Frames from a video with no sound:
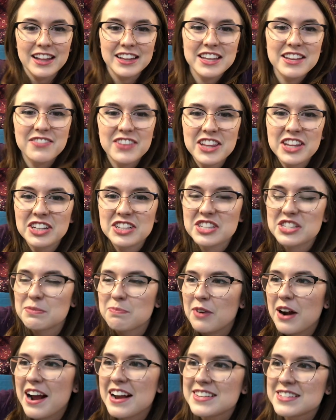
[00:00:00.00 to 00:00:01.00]
leaving little
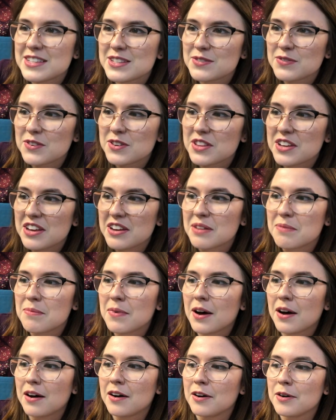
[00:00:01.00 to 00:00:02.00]
surprises for them.
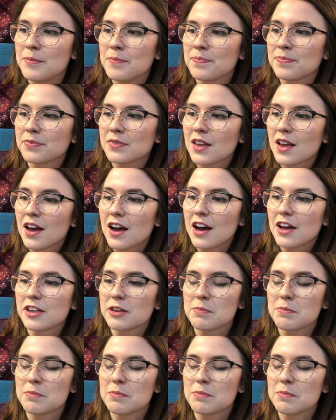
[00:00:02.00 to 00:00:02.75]
I